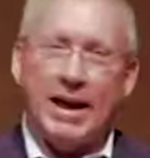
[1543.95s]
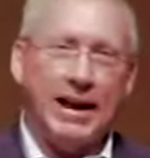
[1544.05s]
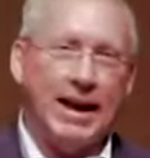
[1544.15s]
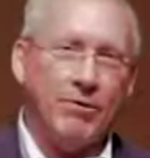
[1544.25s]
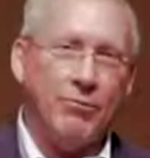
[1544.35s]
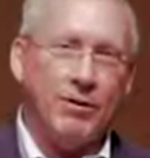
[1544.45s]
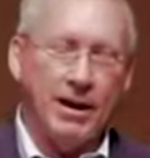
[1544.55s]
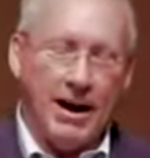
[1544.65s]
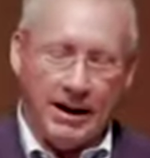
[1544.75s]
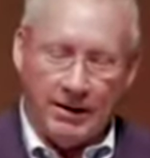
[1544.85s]
Dad had a
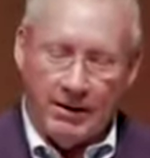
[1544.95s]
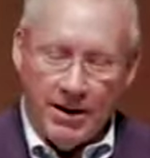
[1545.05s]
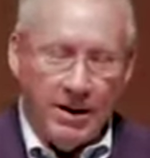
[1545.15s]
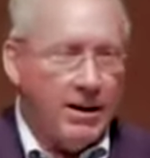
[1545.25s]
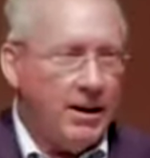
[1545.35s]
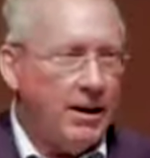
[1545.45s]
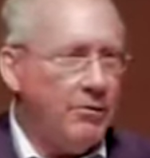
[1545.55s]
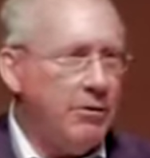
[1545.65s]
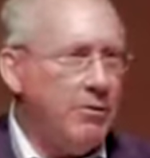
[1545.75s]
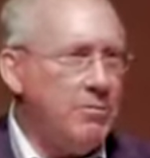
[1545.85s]
wooden leg, and
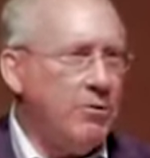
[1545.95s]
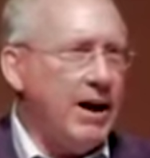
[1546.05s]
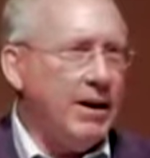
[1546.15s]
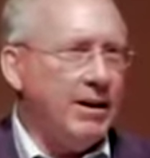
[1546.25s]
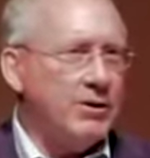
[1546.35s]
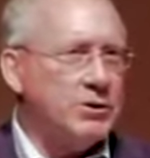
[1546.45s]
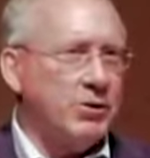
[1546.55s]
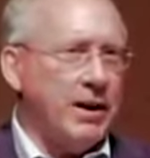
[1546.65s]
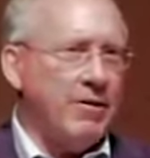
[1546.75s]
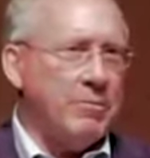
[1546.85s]
we moved down to
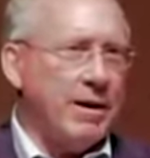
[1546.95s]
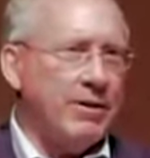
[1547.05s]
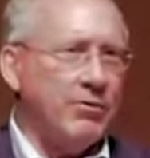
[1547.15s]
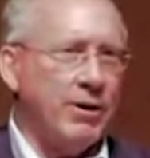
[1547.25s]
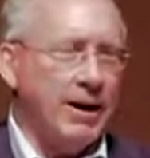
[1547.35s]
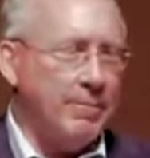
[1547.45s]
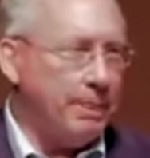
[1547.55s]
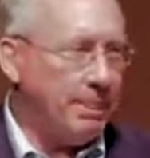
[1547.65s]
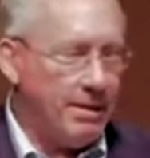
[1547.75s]
Arizona after my 8th grade.